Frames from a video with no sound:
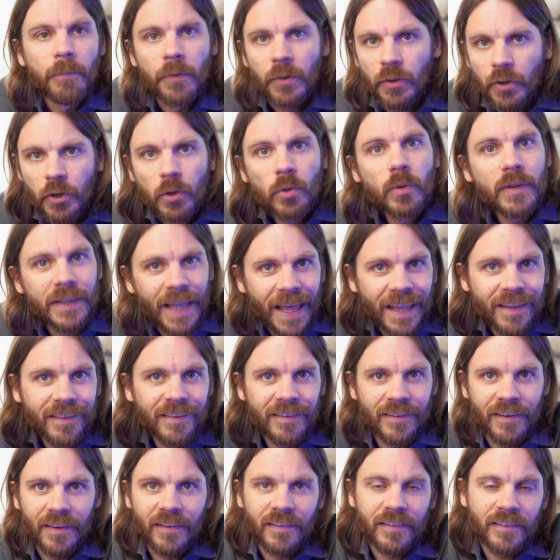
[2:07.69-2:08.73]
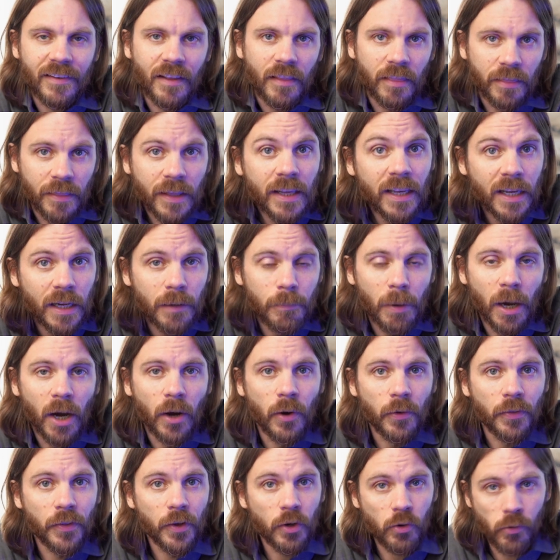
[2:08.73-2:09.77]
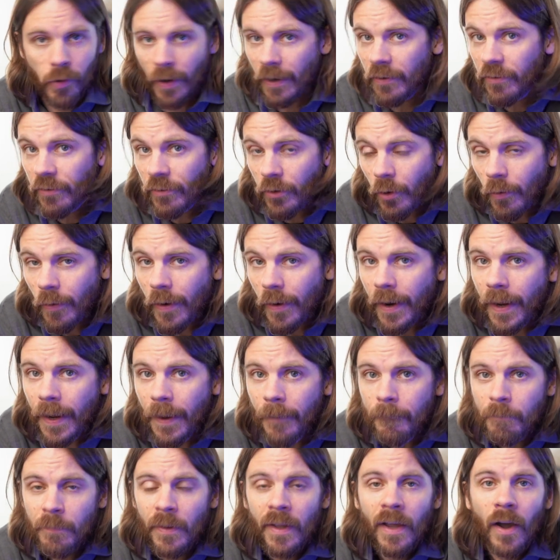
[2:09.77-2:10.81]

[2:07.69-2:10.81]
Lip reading: new lenses to think about the Christ story,